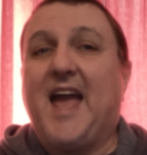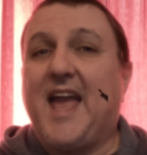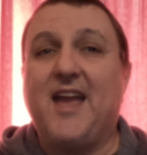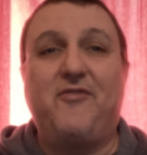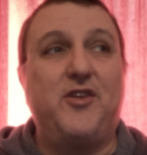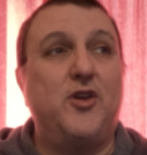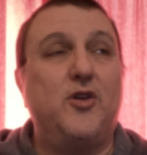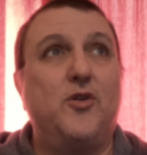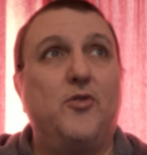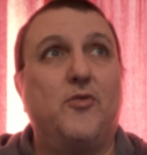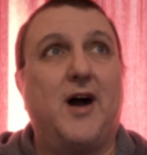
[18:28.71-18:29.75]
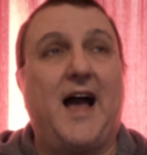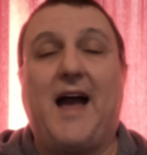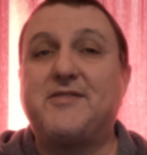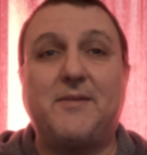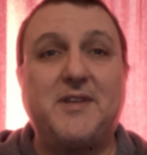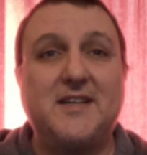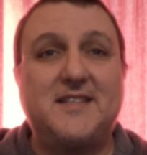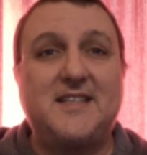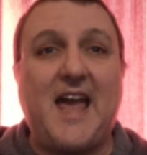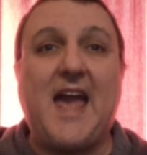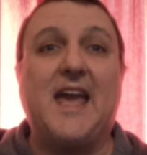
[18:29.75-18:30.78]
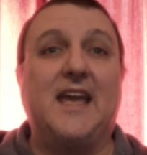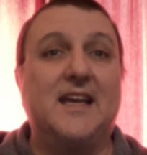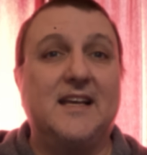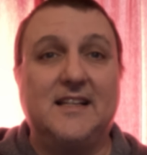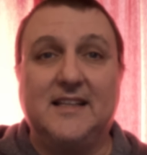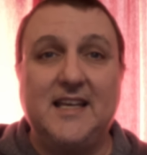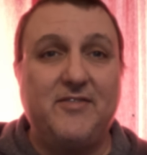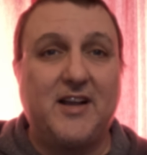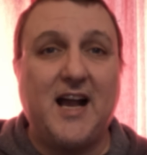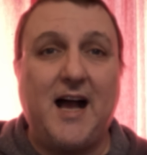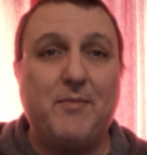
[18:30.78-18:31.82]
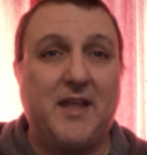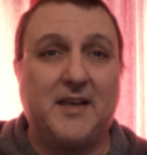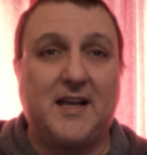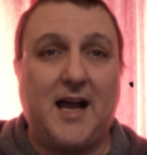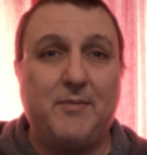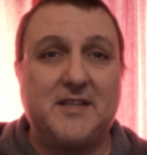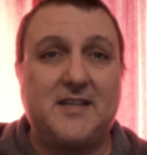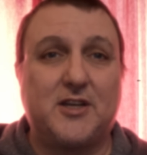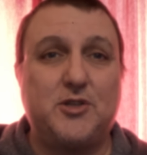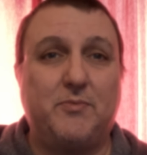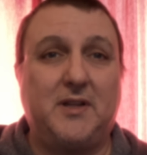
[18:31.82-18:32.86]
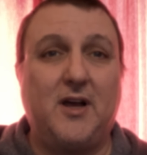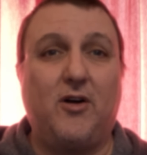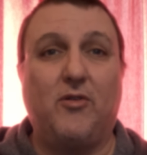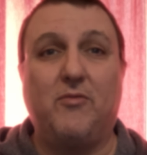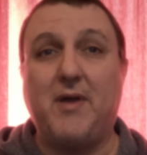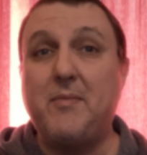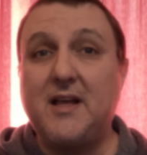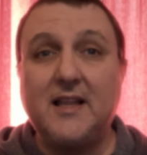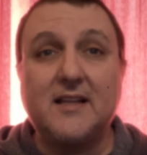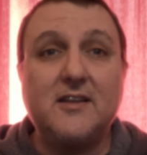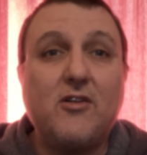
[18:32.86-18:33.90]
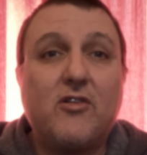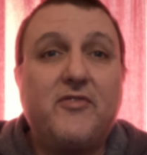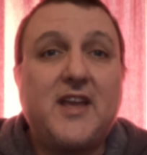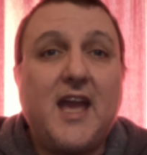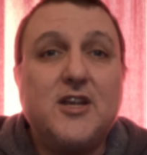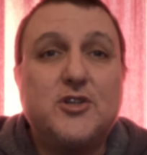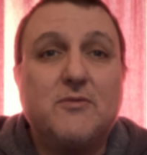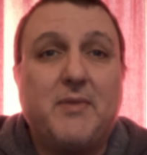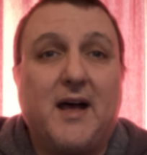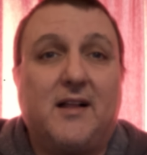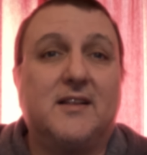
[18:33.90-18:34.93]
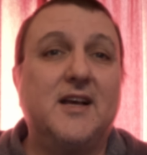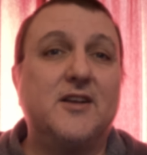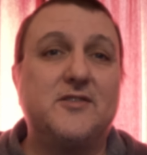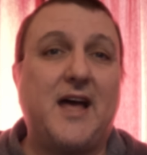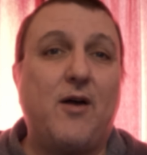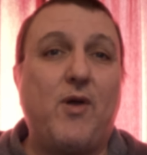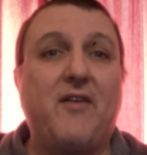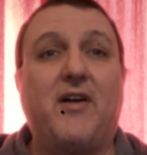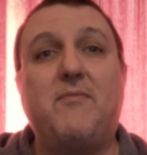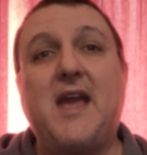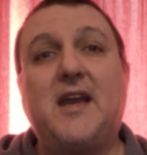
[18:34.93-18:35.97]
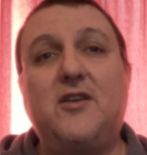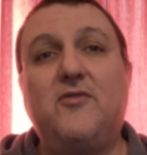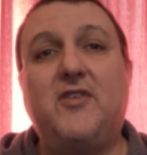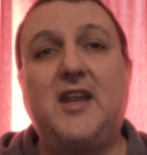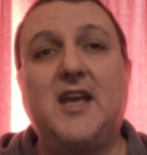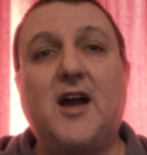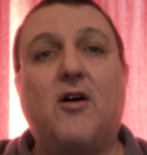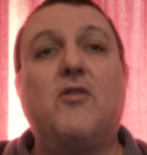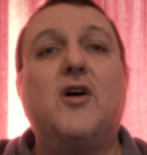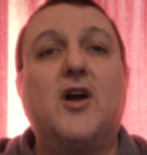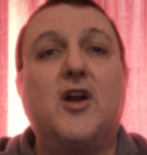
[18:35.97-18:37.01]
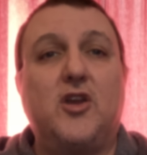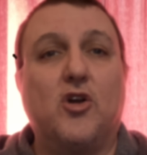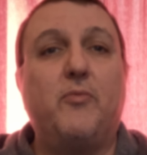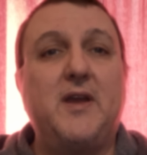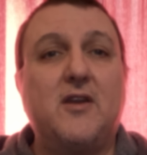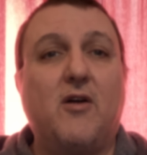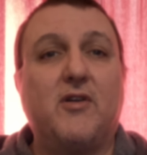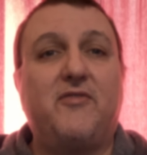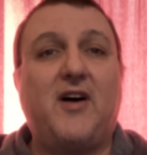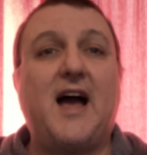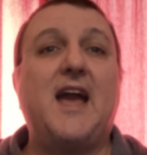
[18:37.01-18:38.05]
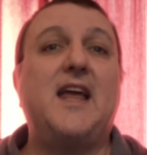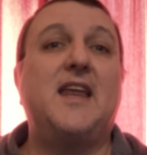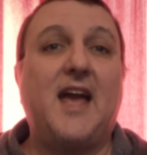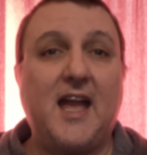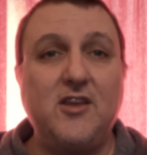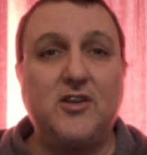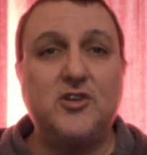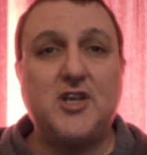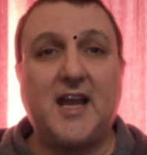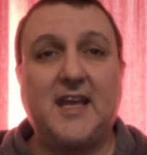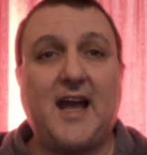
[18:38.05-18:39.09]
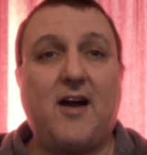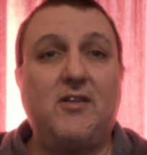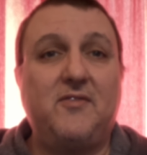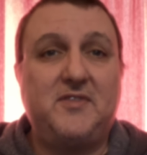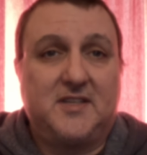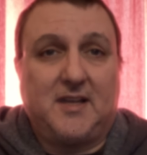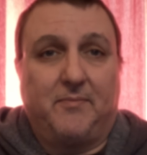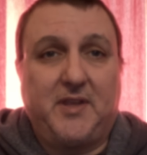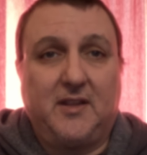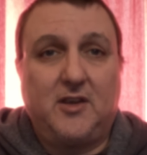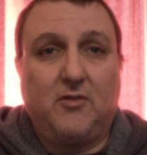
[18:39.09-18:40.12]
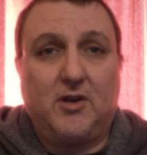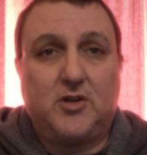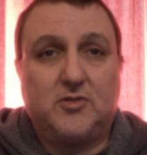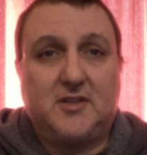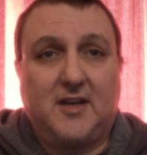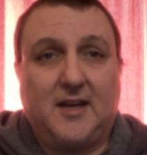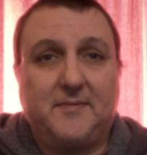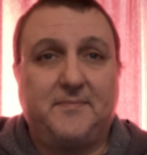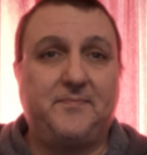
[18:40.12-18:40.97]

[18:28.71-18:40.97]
If you have something to say, leave a comment in the comment section below. Maybe click the notification bell so that way if I make a new video, you'll be notified and you can check it out if it's something that you're interested in.